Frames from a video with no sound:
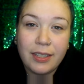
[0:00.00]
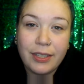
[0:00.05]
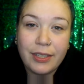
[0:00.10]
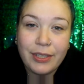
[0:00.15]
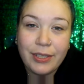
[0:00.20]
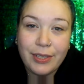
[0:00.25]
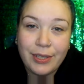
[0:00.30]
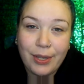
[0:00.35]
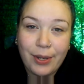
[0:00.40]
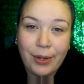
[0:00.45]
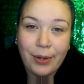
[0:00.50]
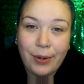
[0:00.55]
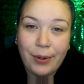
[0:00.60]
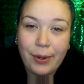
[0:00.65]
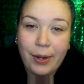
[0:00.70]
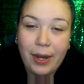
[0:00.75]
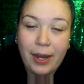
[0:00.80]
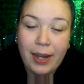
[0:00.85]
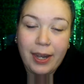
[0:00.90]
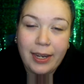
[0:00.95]

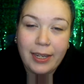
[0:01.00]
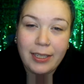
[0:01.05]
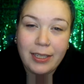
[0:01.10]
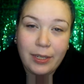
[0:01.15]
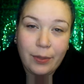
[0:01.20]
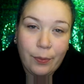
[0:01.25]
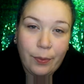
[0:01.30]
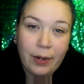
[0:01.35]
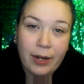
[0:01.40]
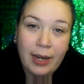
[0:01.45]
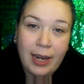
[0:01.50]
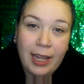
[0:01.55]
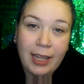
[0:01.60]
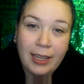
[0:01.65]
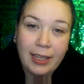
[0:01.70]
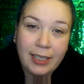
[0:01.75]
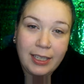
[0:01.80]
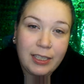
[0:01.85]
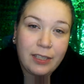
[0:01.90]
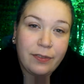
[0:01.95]
So I did want to at
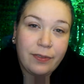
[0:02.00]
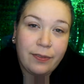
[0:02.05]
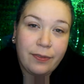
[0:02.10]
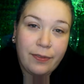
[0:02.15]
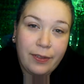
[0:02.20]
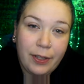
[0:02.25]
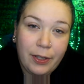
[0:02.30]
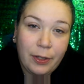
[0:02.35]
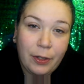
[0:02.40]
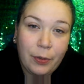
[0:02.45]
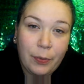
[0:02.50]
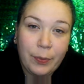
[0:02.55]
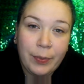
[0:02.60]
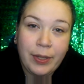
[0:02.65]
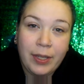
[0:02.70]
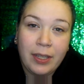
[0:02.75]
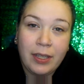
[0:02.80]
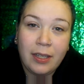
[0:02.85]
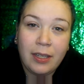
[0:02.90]
least film